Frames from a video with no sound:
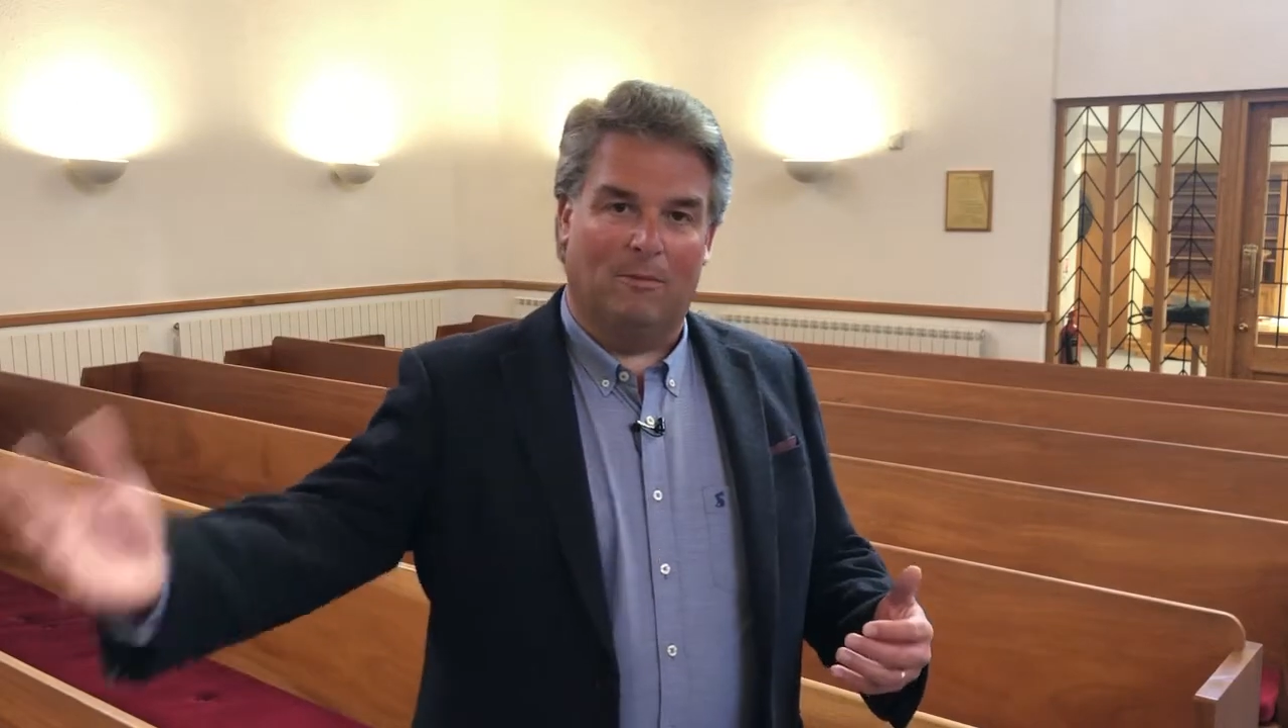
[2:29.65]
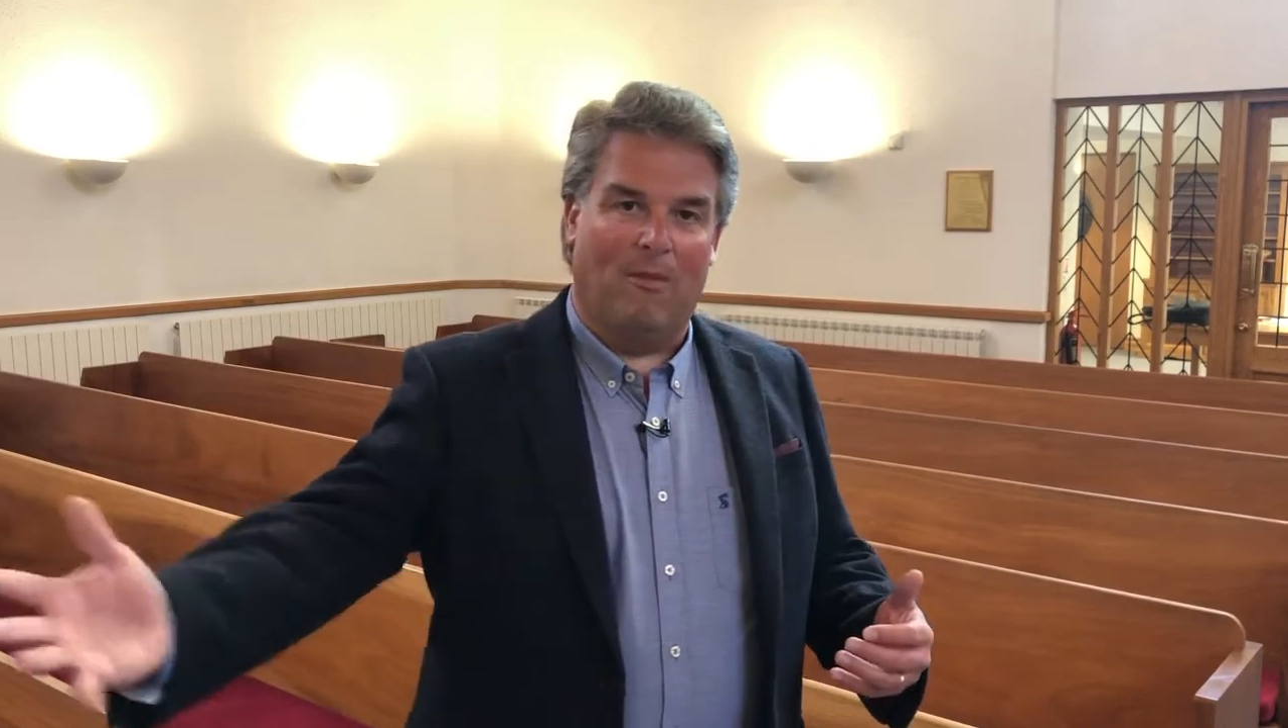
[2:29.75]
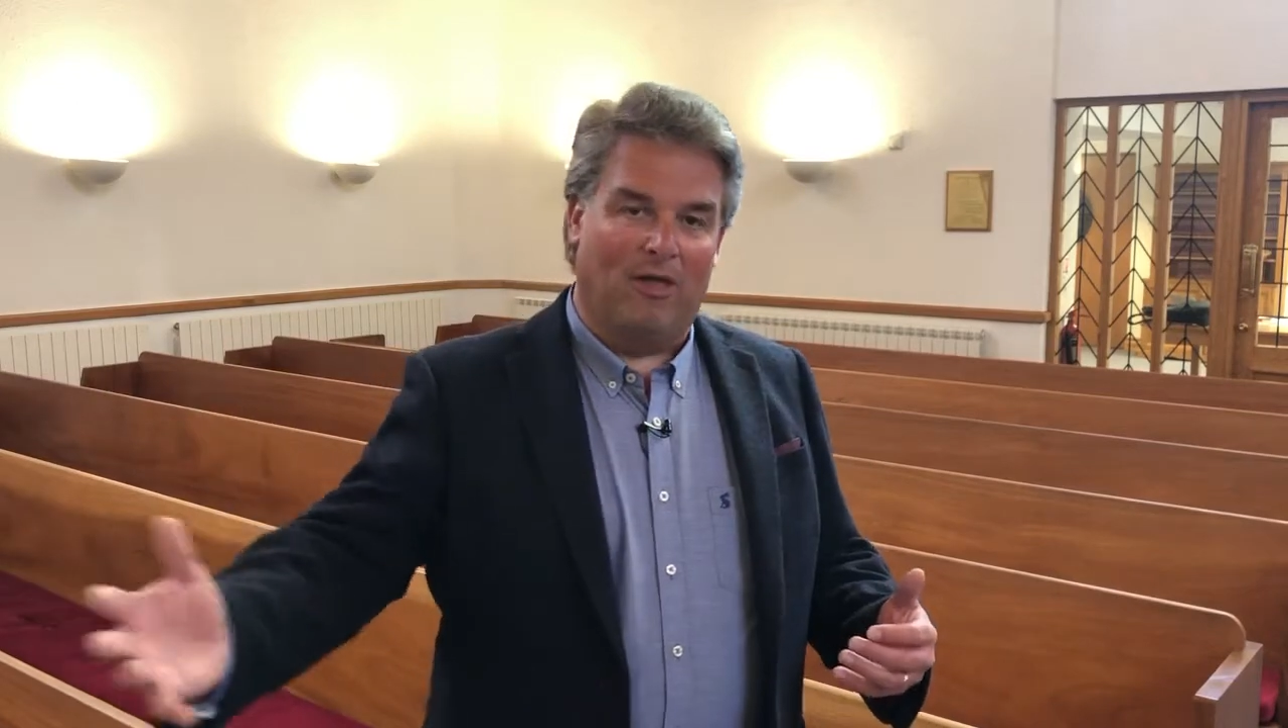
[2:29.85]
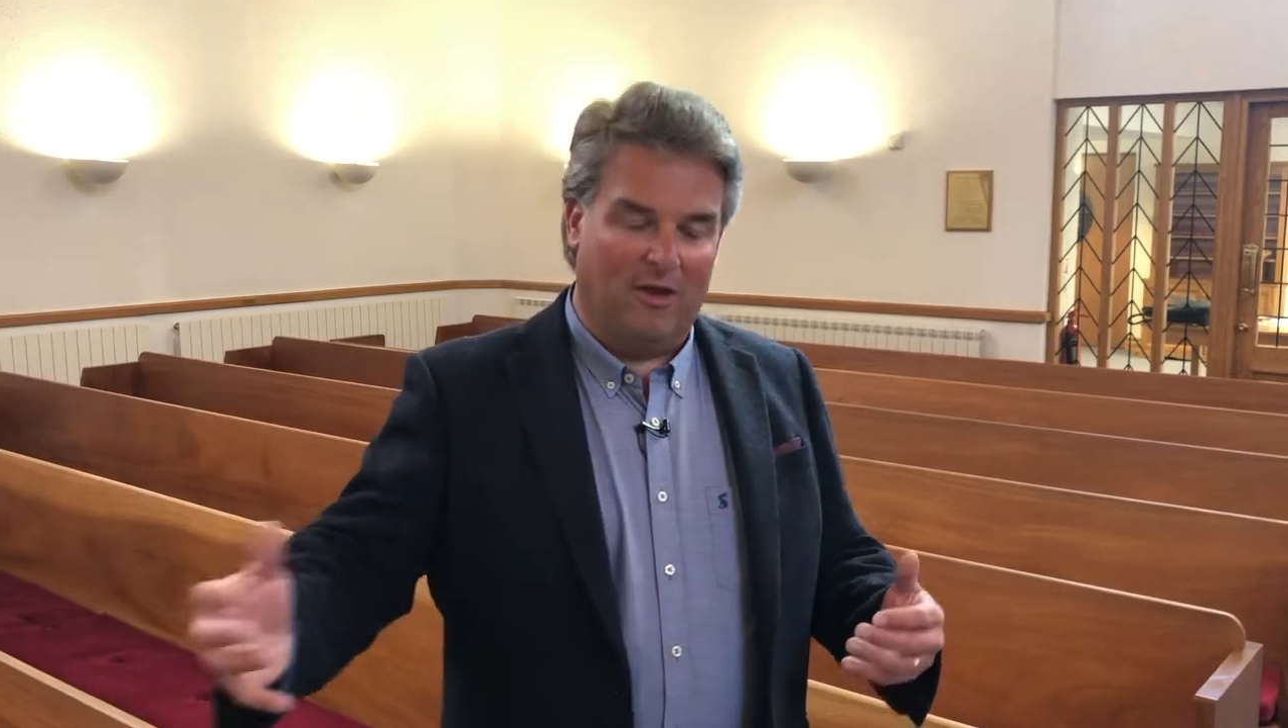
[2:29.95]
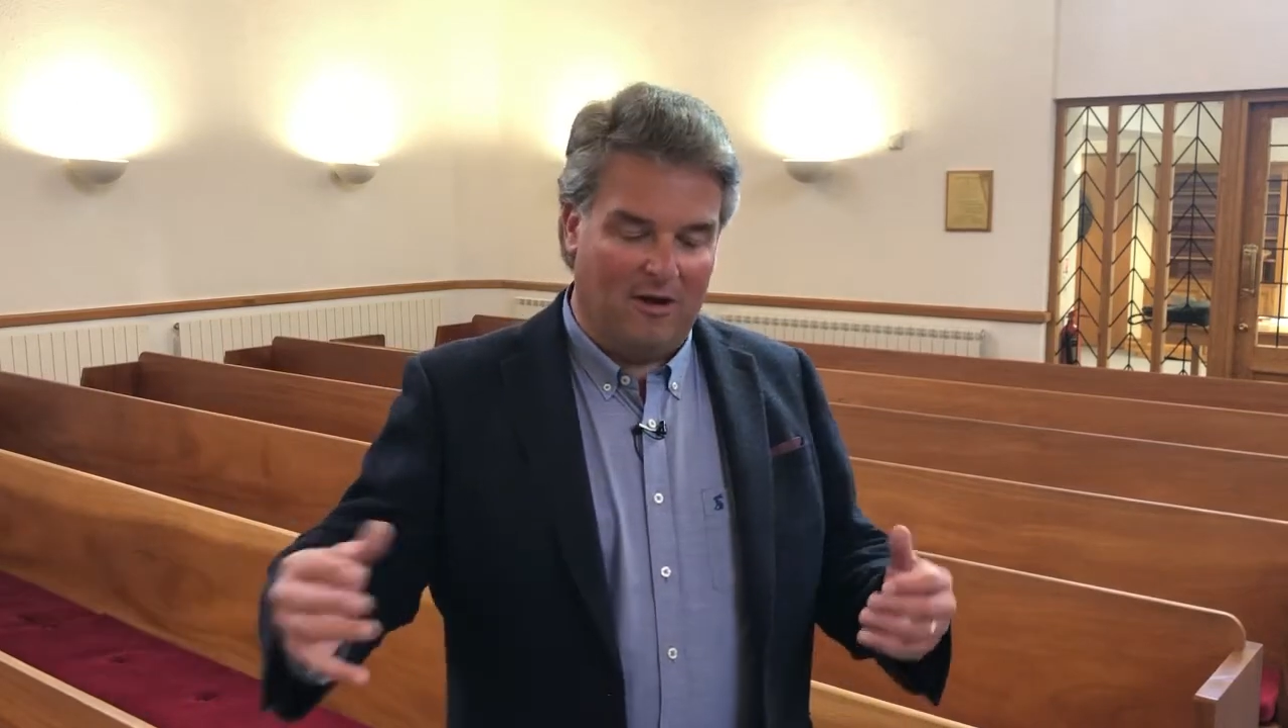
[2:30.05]

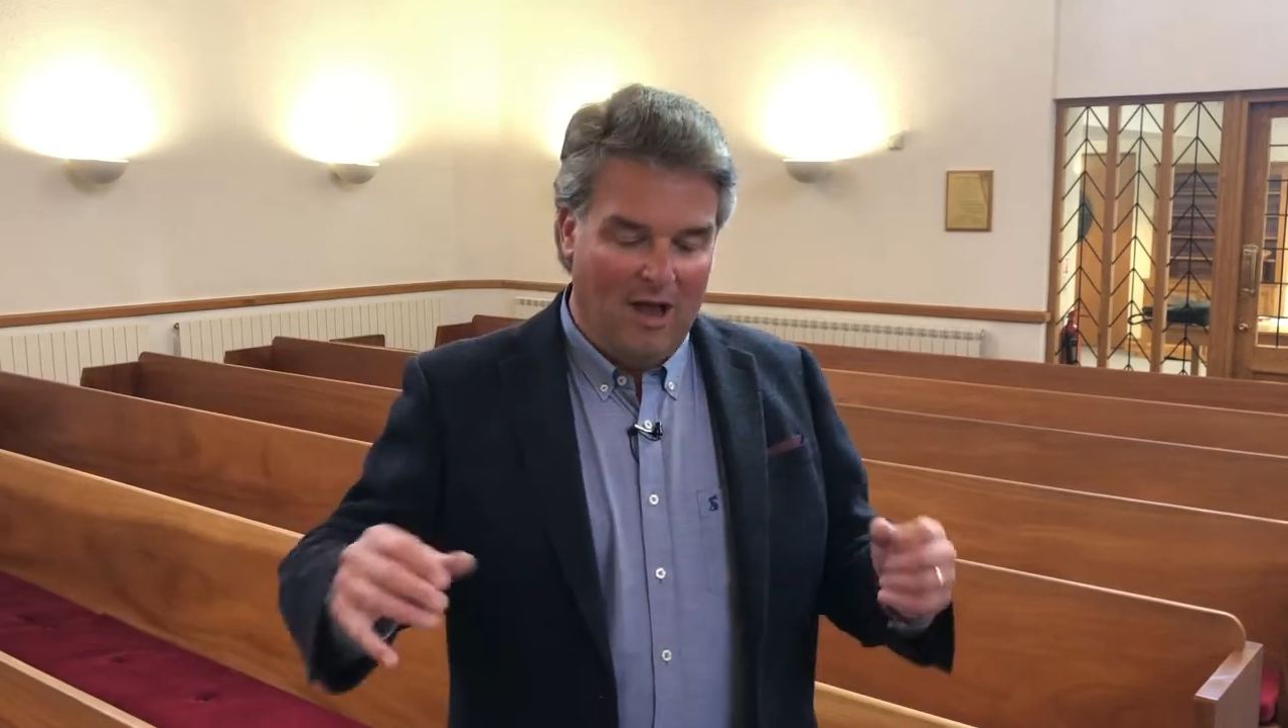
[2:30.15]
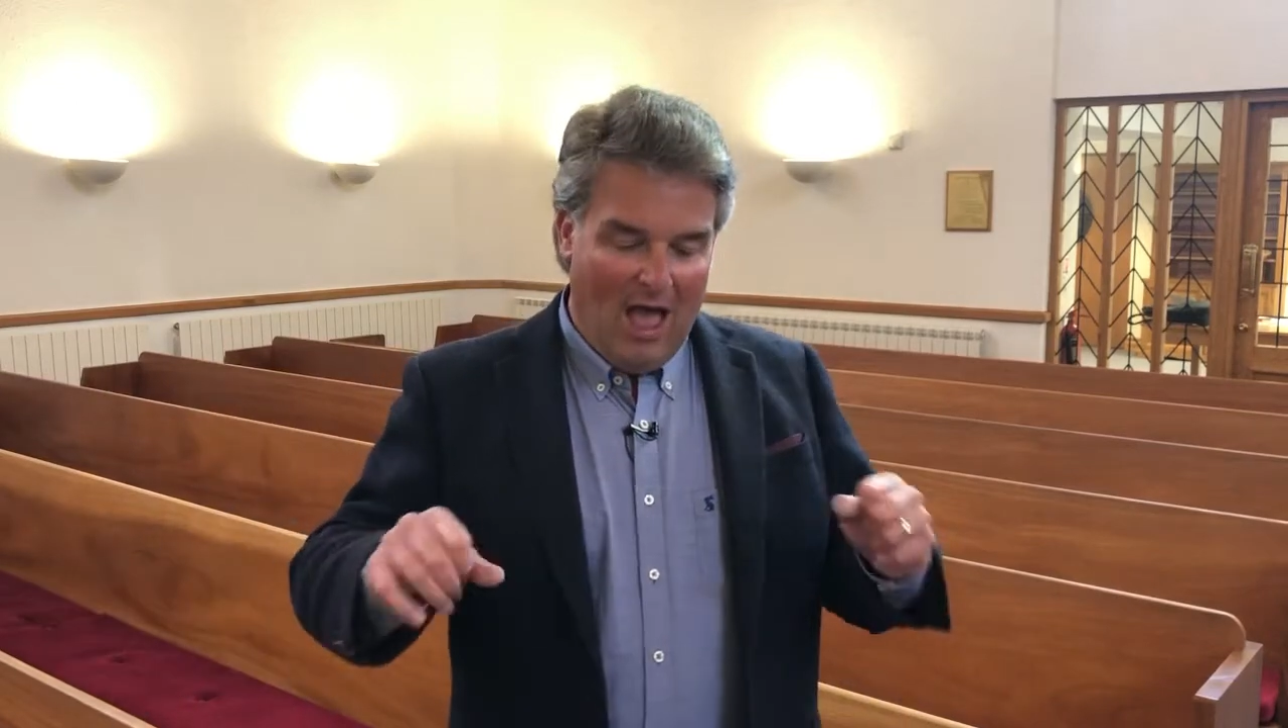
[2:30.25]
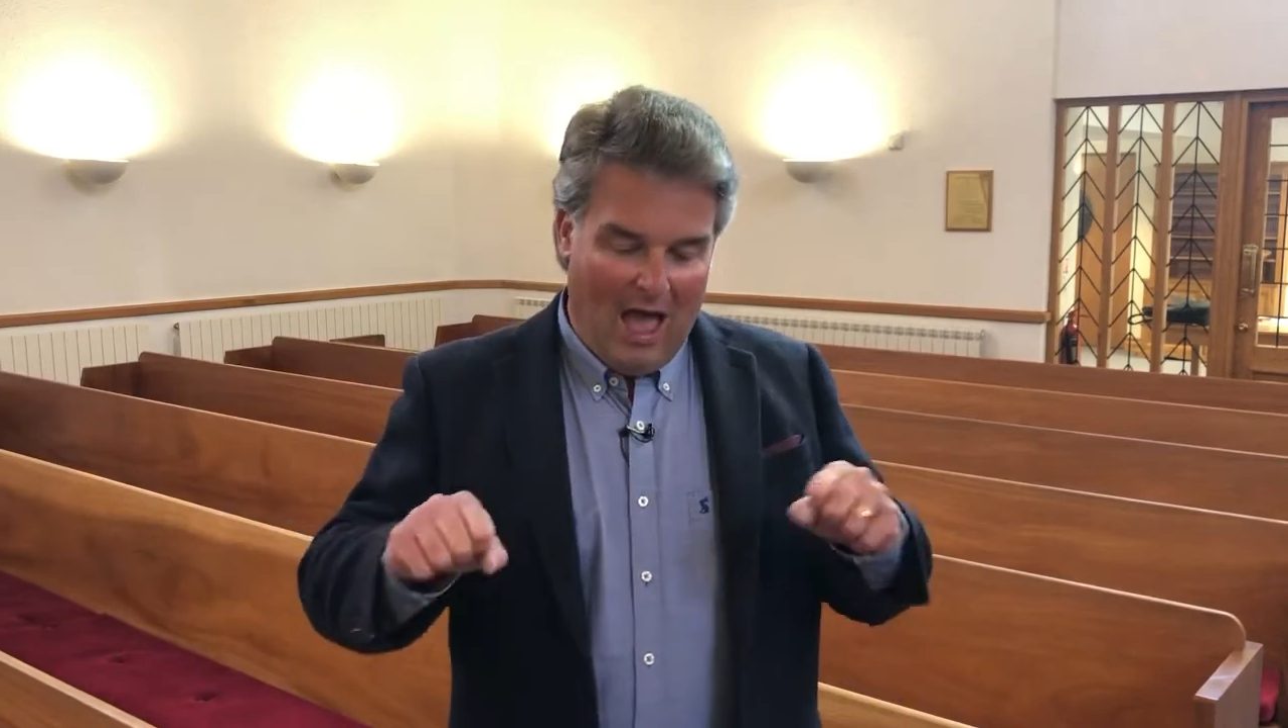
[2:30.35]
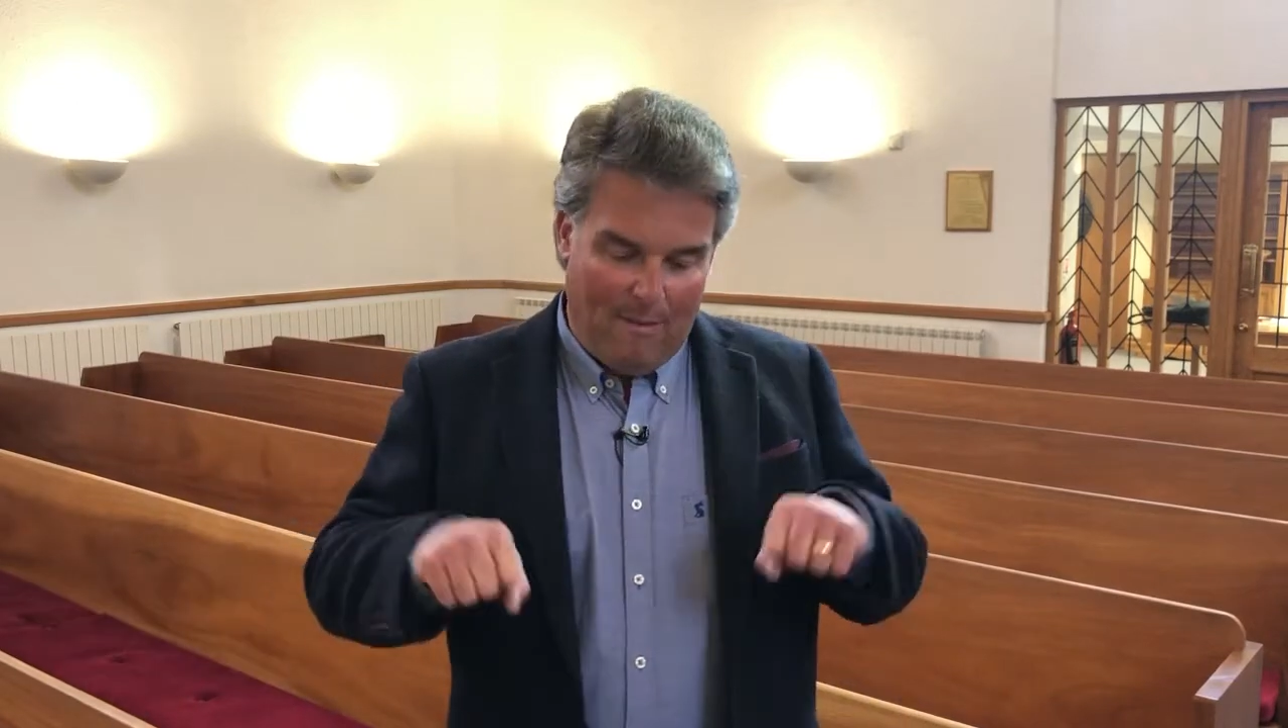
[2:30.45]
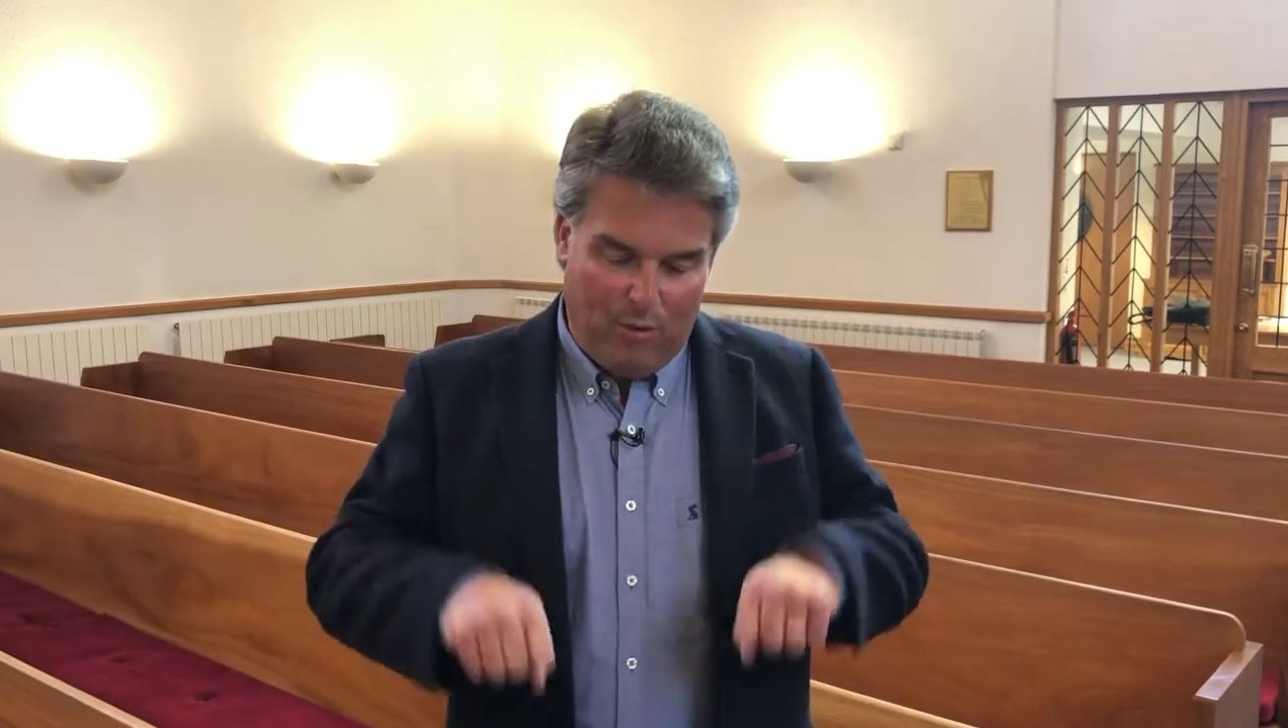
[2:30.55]
mother